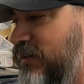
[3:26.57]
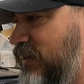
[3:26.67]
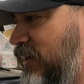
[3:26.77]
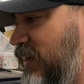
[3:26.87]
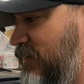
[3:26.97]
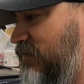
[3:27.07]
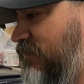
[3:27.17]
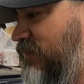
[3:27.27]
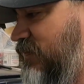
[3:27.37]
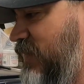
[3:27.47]
And
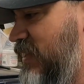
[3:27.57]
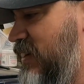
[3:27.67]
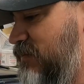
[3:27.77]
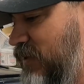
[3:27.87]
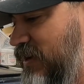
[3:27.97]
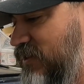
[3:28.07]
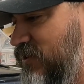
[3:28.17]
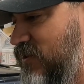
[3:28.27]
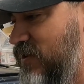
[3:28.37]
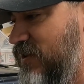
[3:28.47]
then I'm going to get
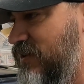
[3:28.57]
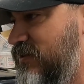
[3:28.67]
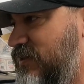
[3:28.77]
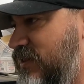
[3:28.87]
started.